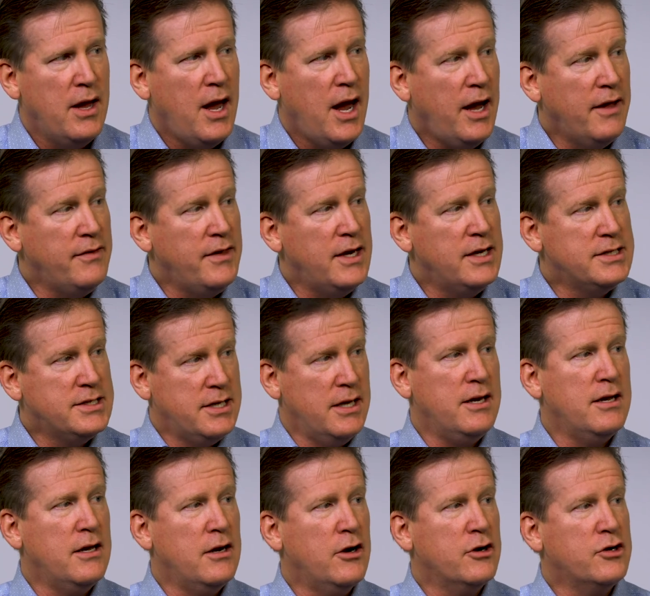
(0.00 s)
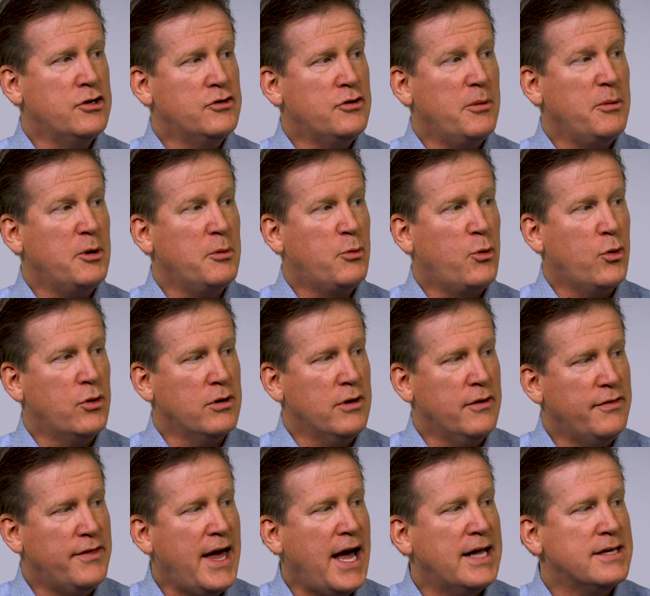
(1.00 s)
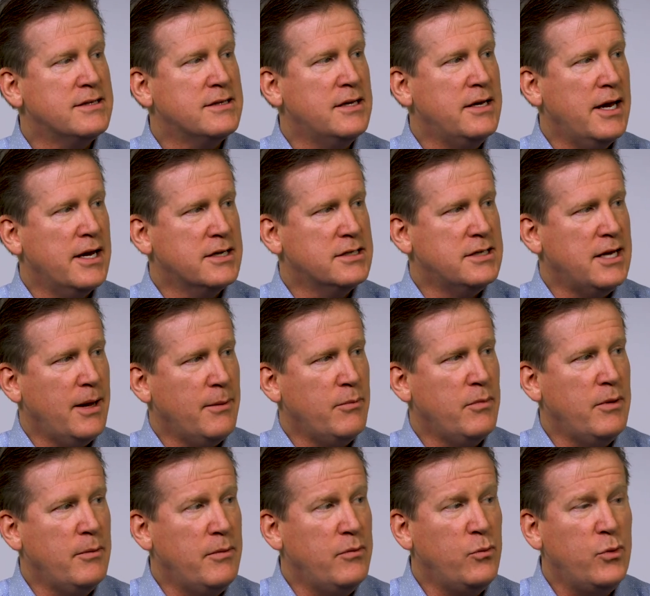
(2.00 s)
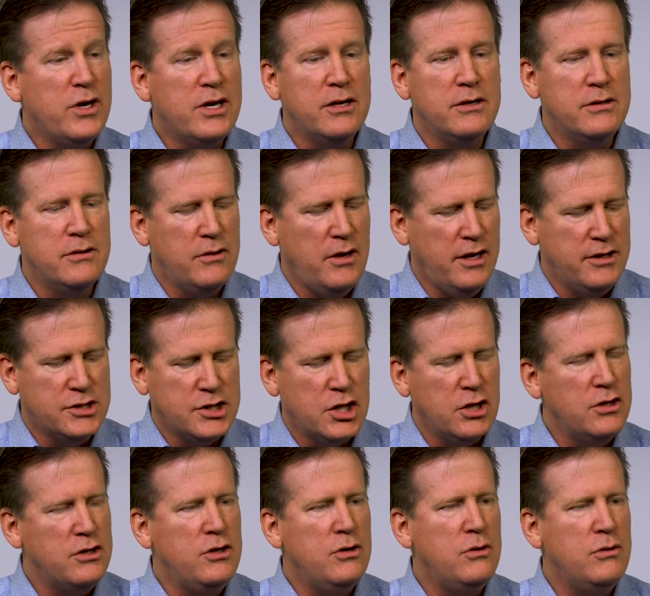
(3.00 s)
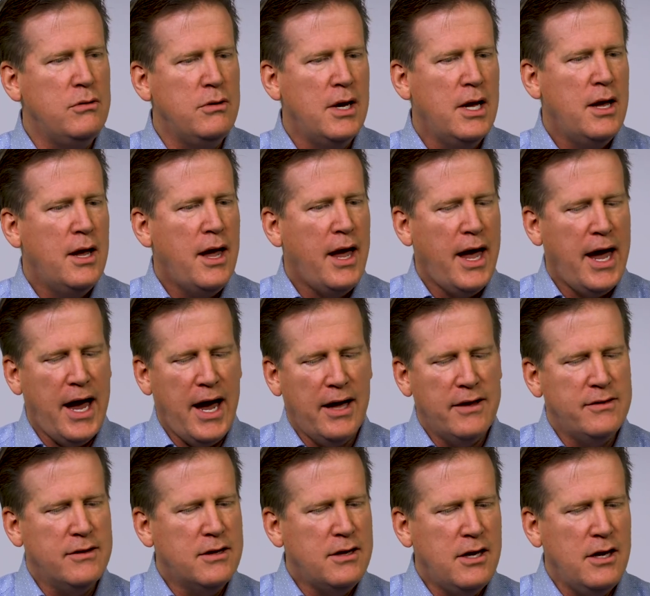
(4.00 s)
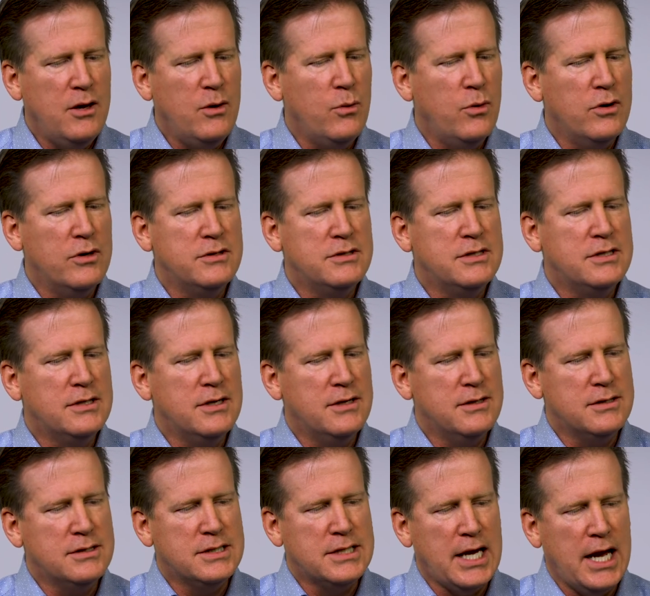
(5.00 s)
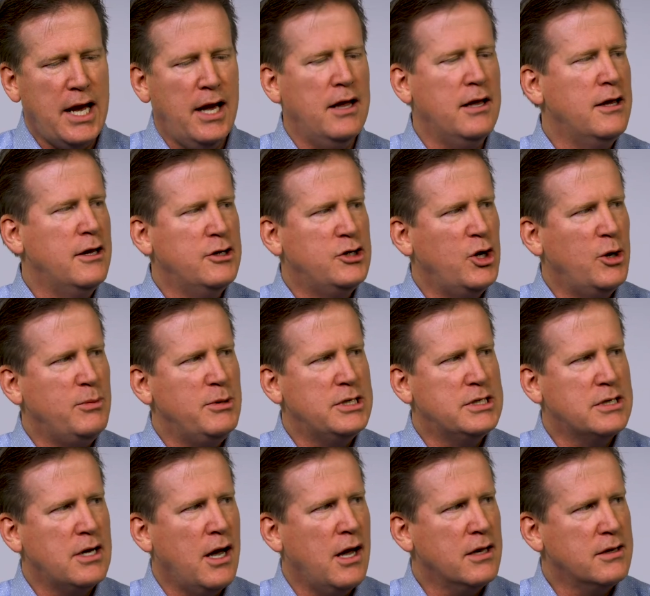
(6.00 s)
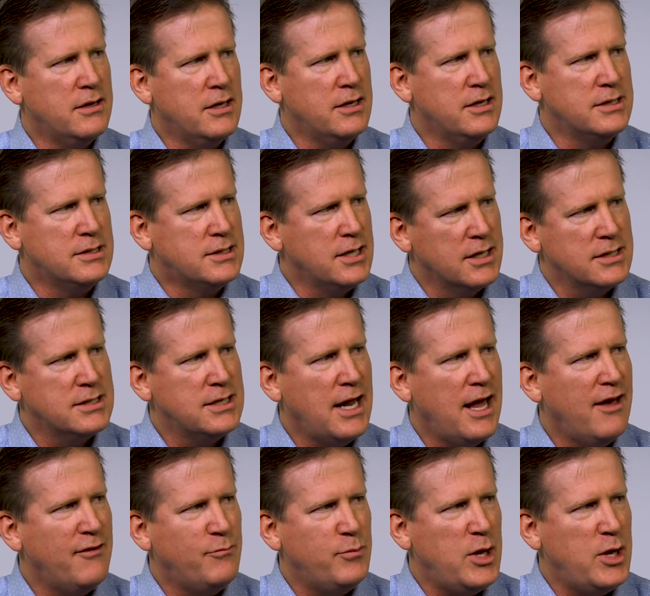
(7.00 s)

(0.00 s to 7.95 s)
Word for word: And then it's sitting in our contributor portal. That's the next step. I mean, we can, until you add the keywords, tell Adobe Stock that it doesn't have